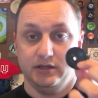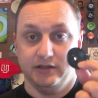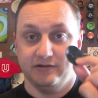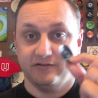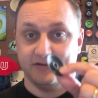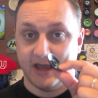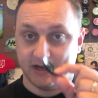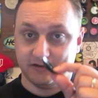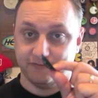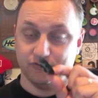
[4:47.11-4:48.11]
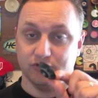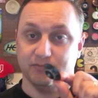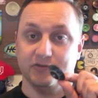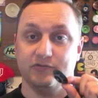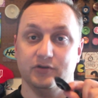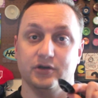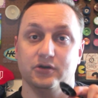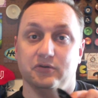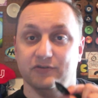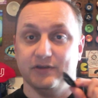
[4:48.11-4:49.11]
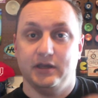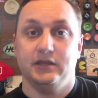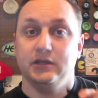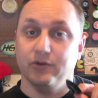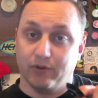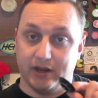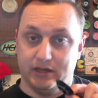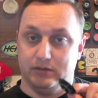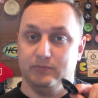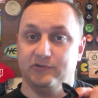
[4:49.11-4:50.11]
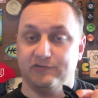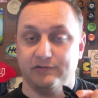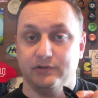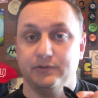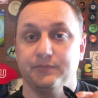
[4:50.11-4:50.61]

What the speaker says: in stacked form this yo-yo is 80 grams,